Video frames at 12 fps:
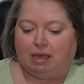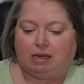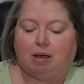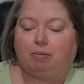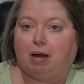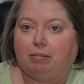
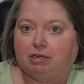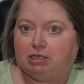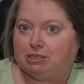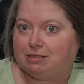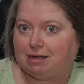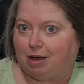Y'all probably
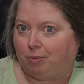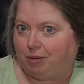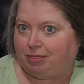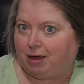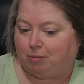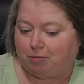just saw
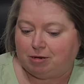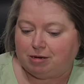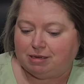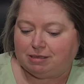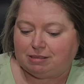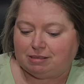what that
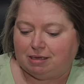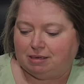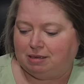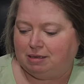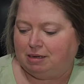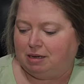was.
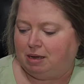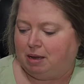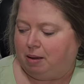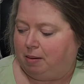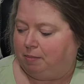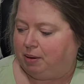
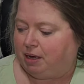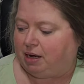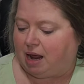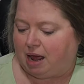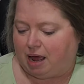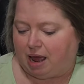
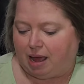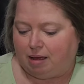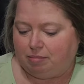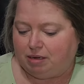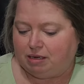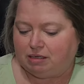But
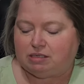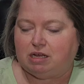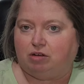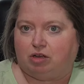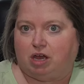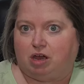I'm going to
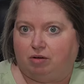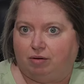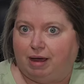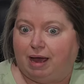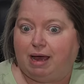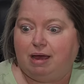tell y'all,
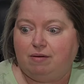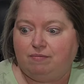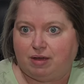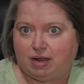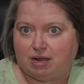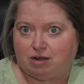I
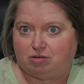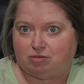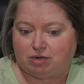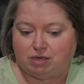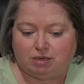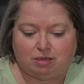
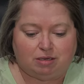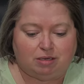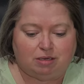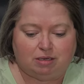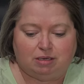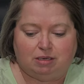found
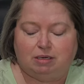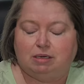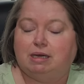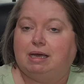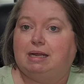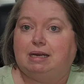
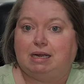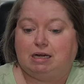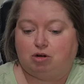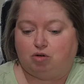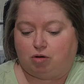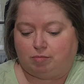an
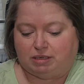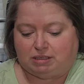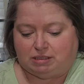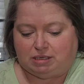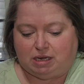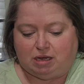
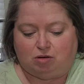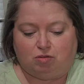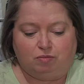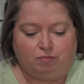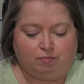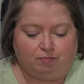enormous deal.